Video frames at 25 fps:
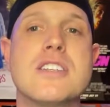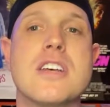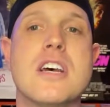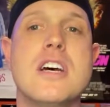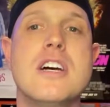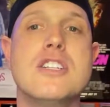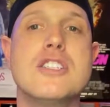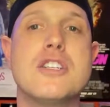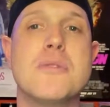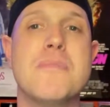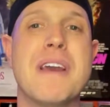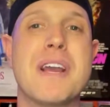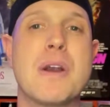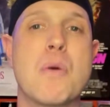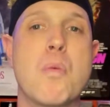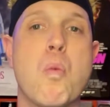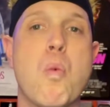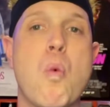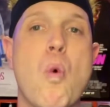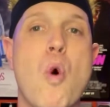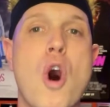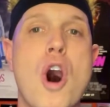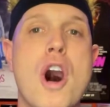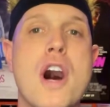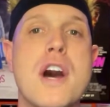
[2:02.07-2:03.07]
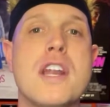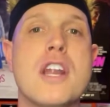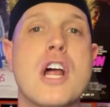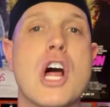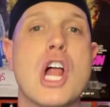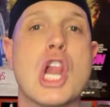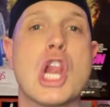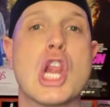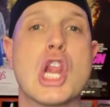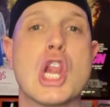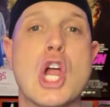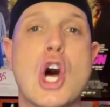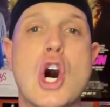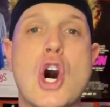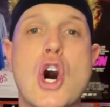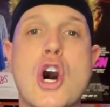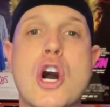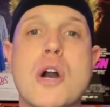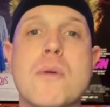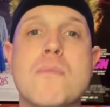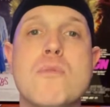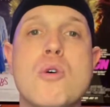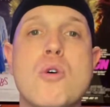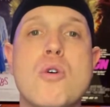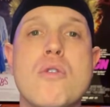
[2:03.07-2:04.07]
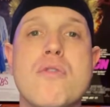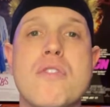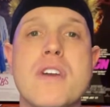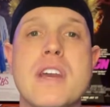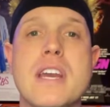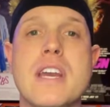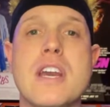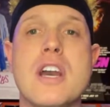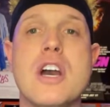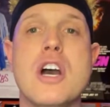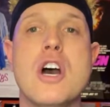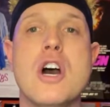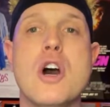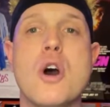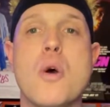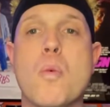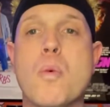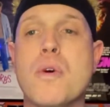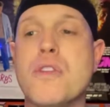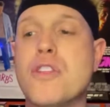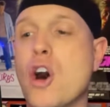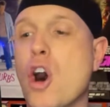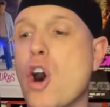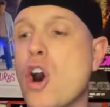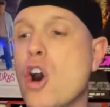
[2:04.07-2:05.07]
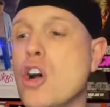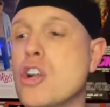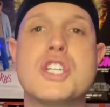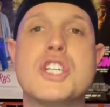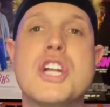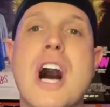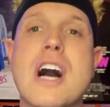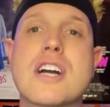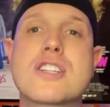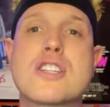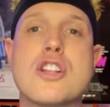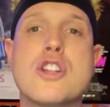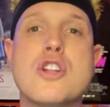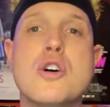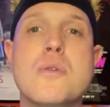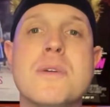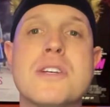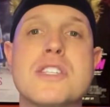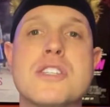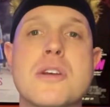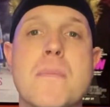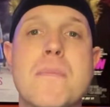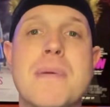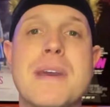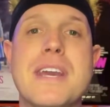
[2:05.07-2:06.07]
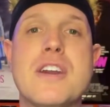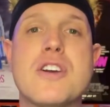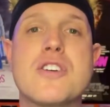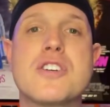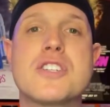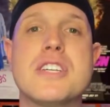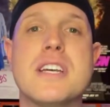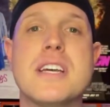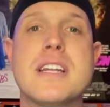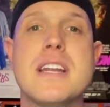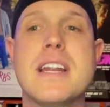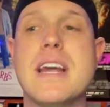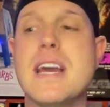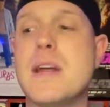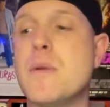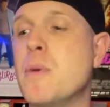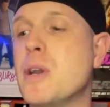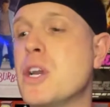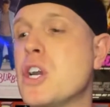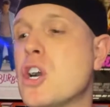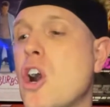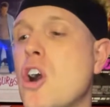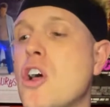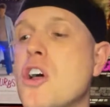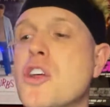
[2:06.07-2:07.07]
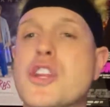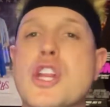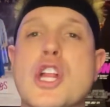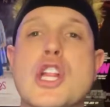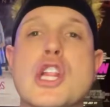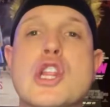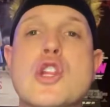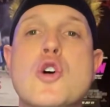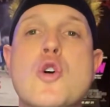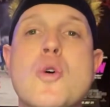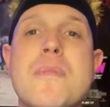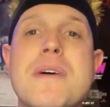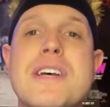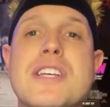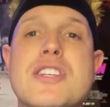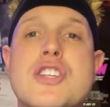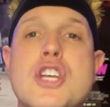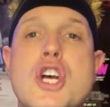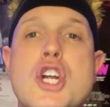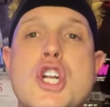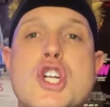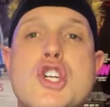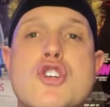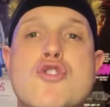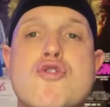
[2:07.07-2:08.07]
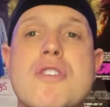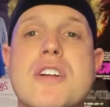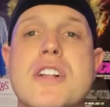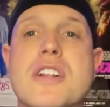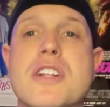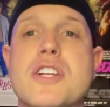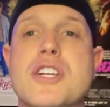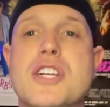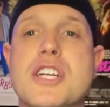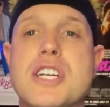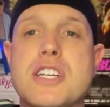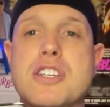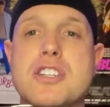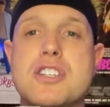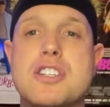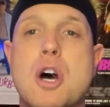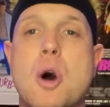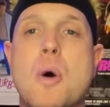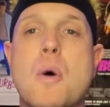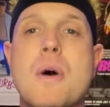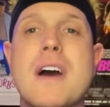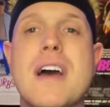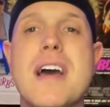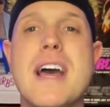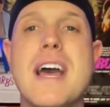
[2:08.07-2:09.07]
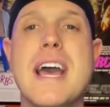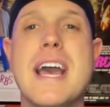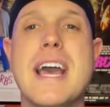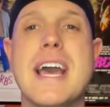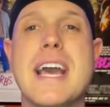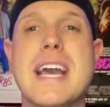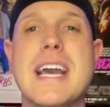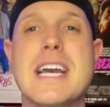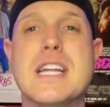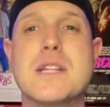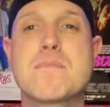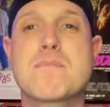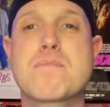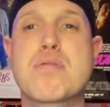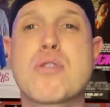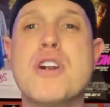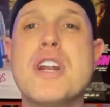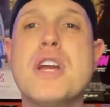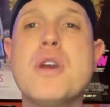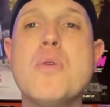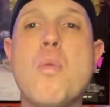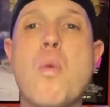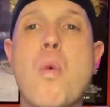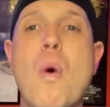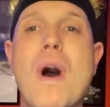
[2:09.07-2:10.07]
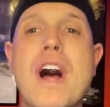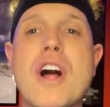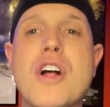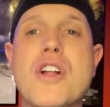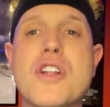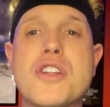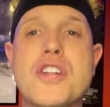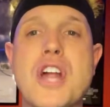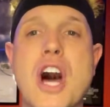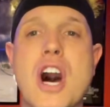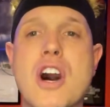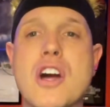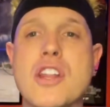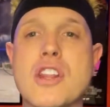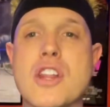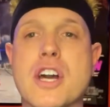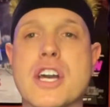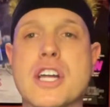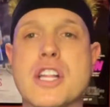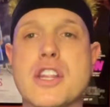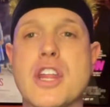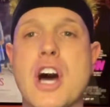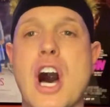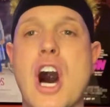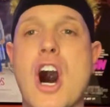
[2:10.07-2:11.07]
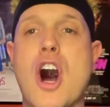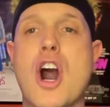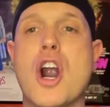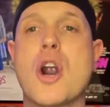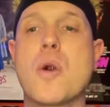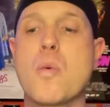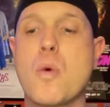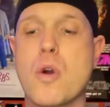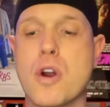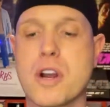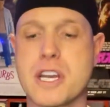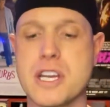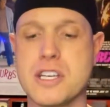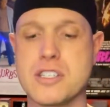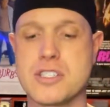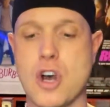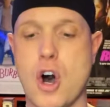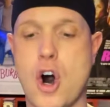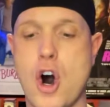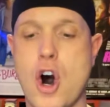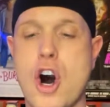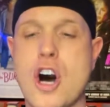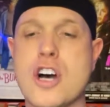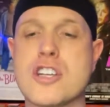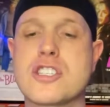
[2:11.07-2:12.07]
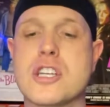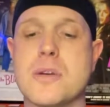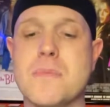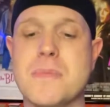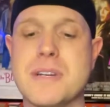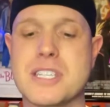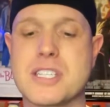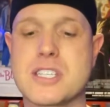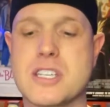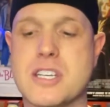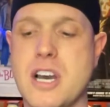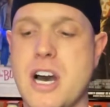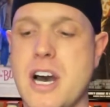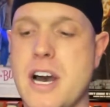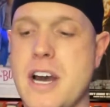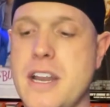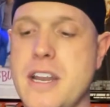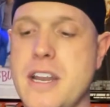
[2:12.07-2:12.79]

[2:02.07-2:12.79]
to make one long movie with all Dr. Loomis appears in, and we call it the Loomis Trilogy. So pretty well done. Like, the artwork is awesome. It's got